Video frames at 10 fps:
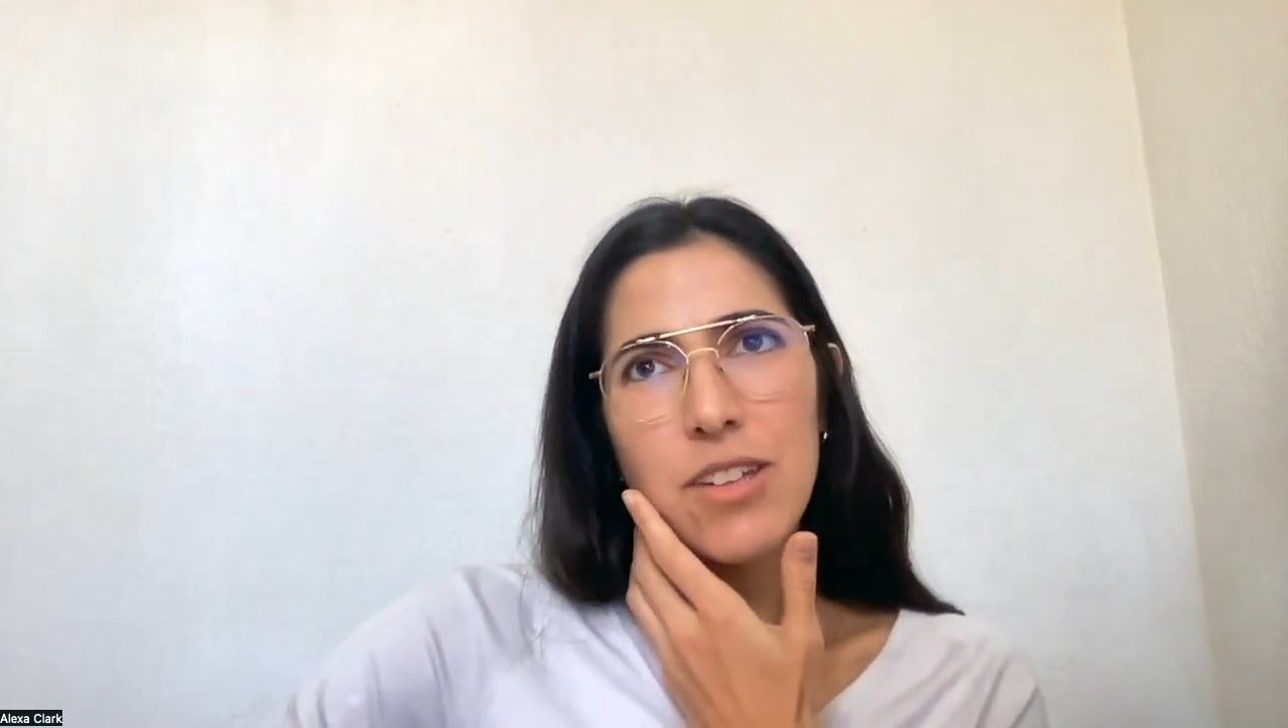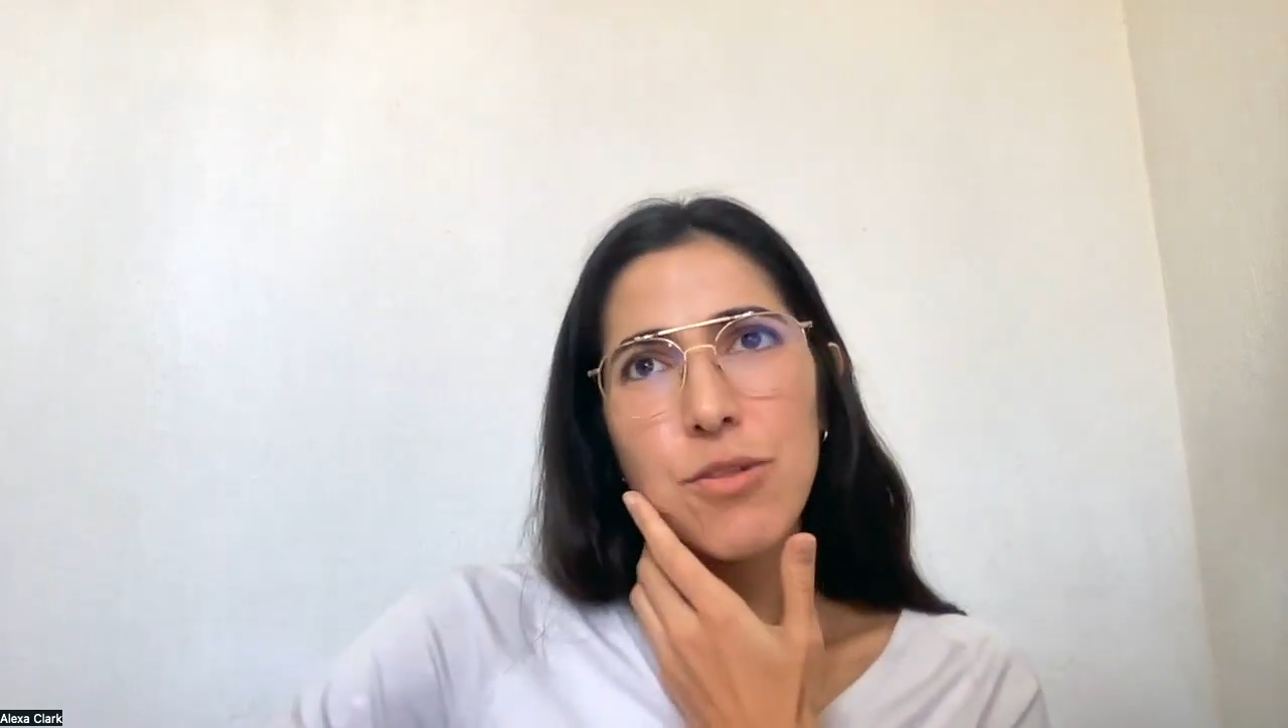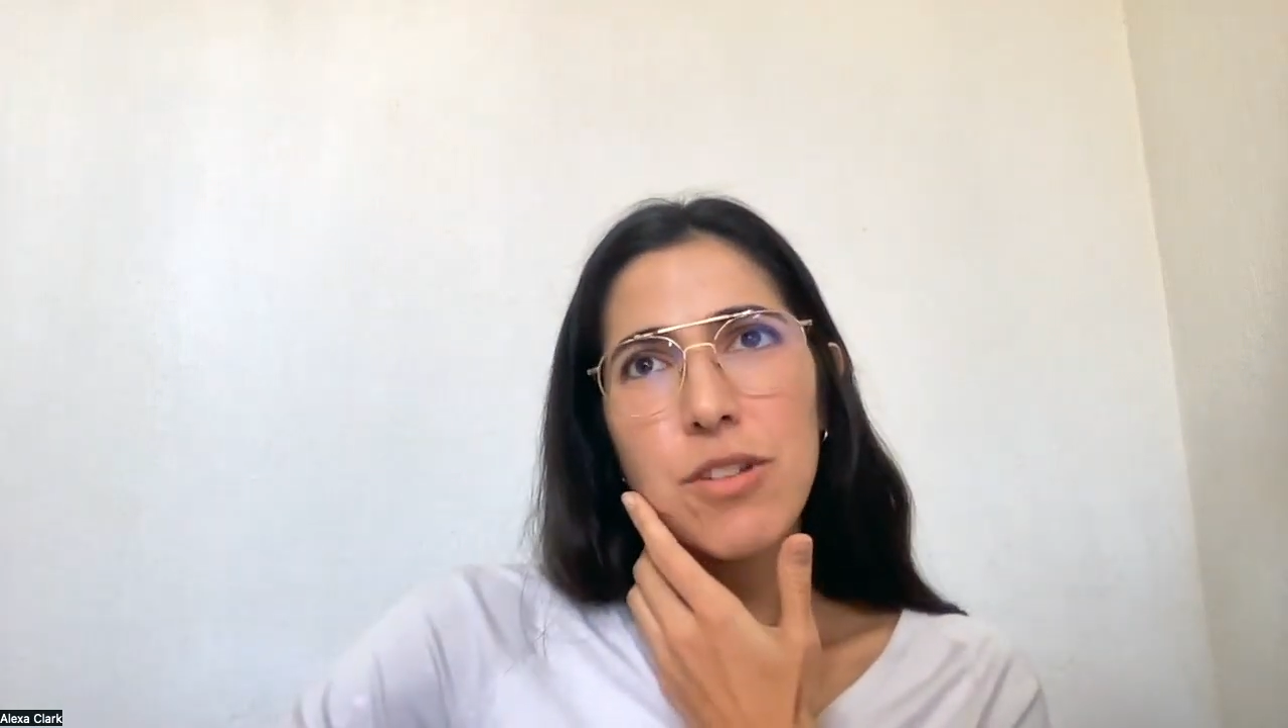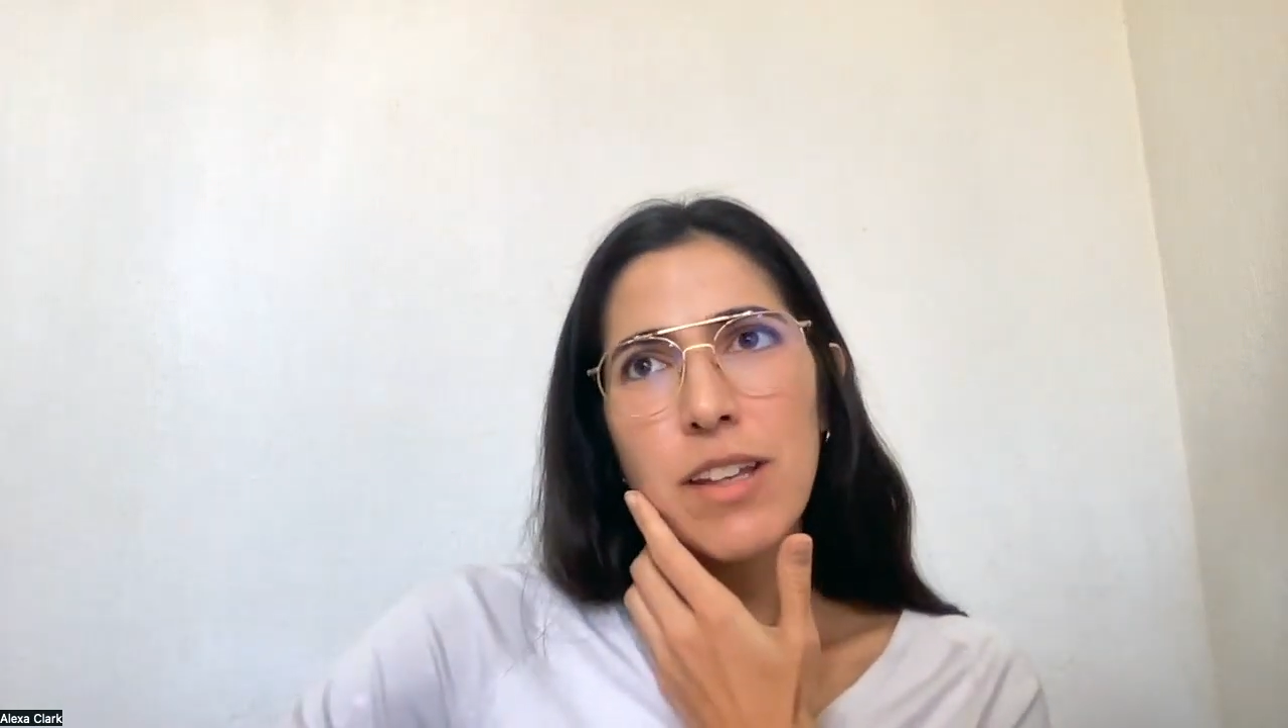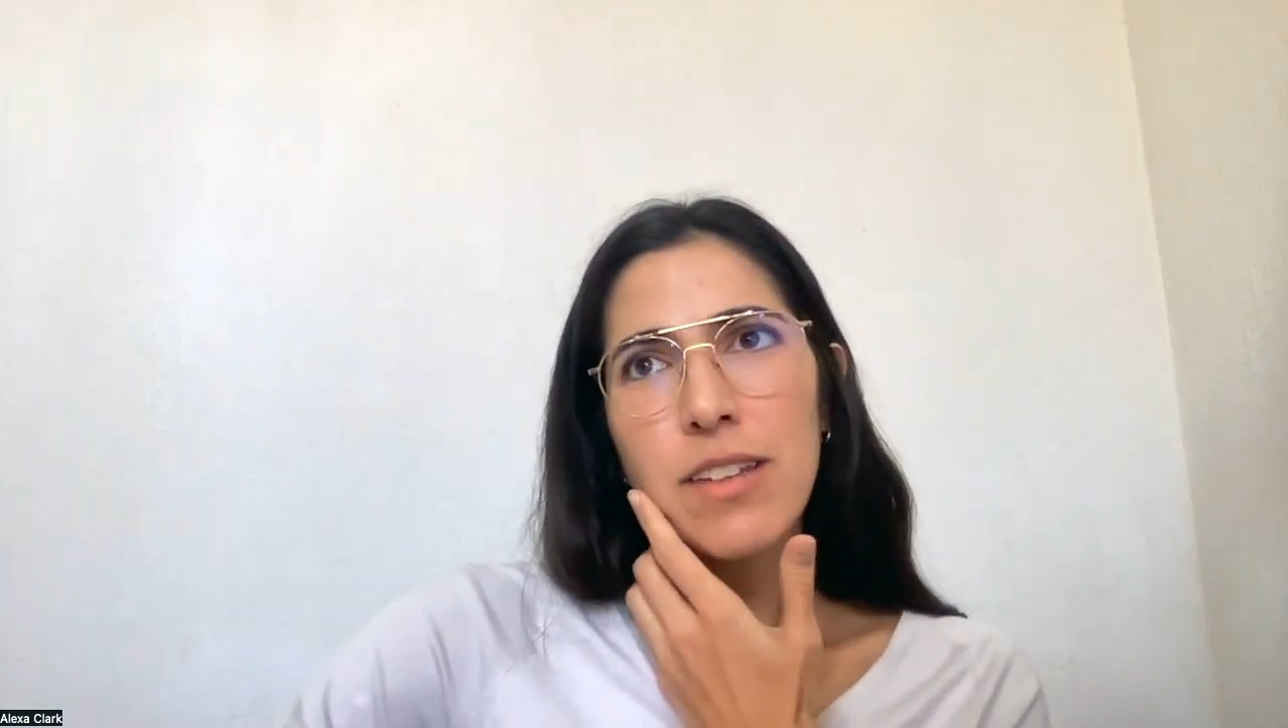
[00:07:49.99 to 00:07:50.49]

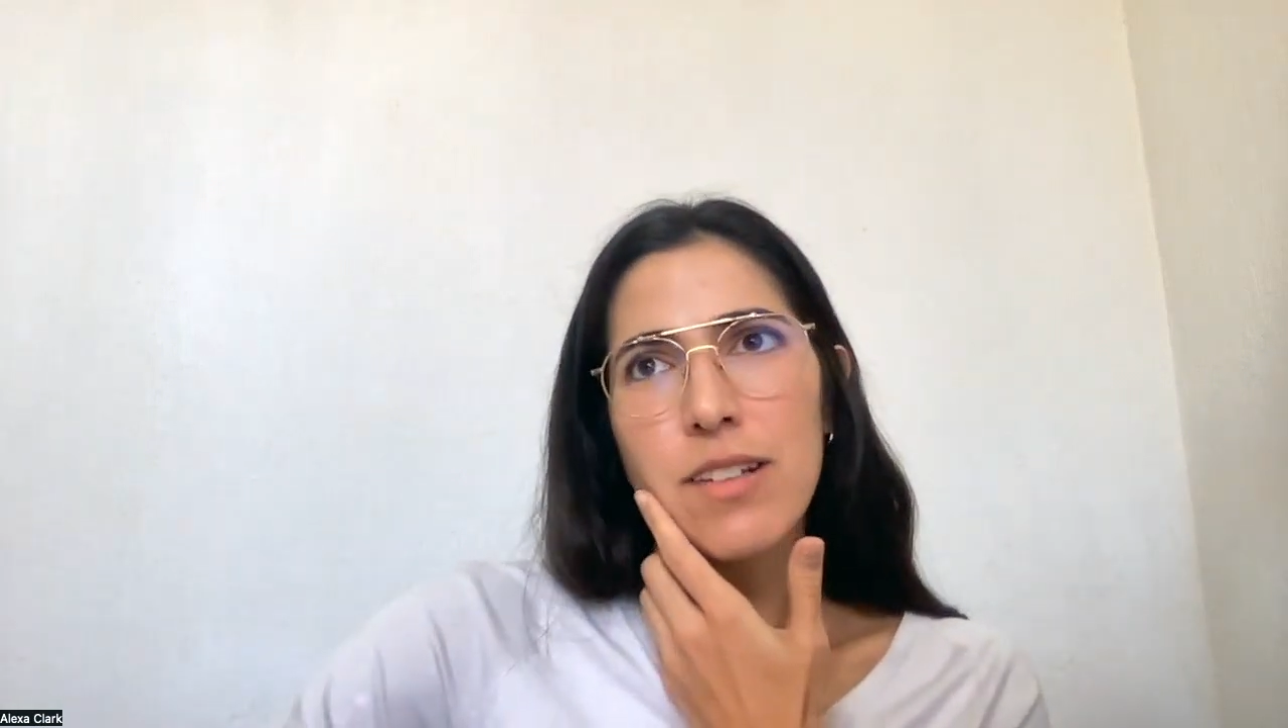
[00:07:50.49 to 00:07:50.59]
do think